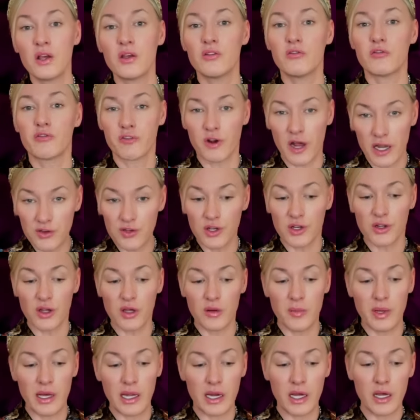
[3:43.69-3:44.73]
confronted
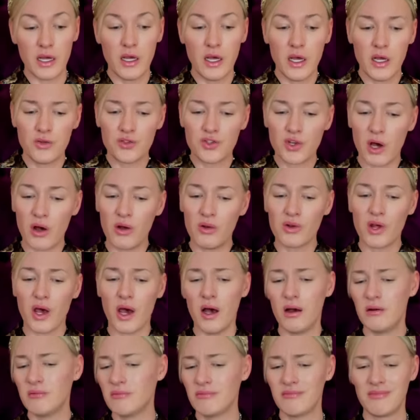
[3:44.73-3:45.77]
Camilla and told
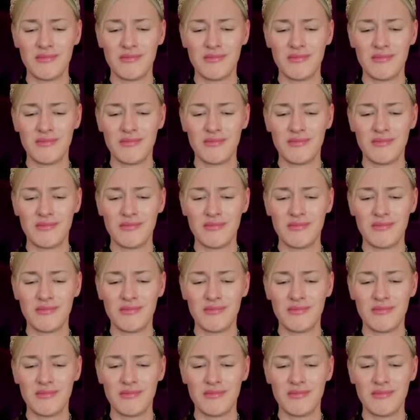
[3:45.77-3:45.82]
her,